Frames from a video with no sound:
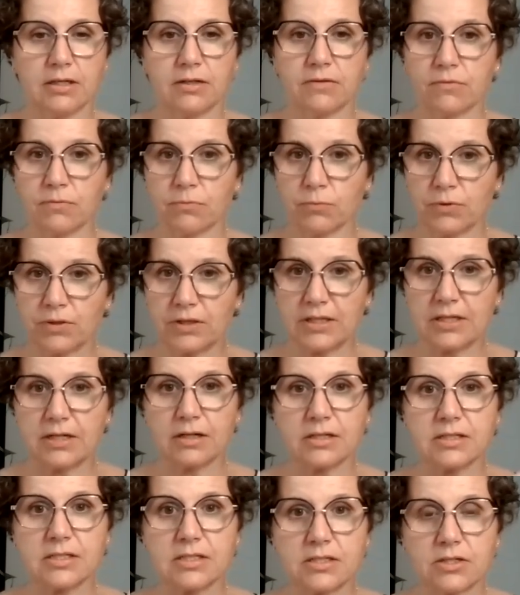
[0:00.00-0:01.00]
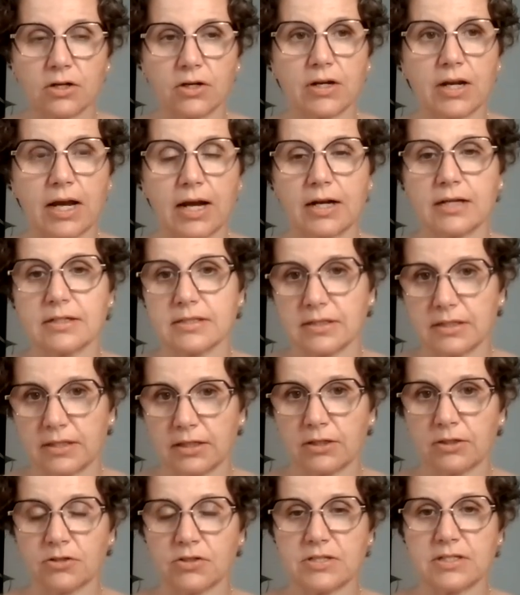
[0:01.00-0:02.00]
you've really got to start
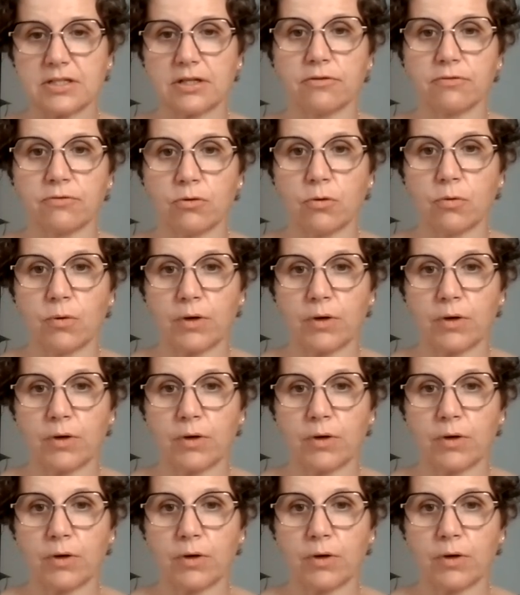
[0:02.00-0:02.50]
asking yourself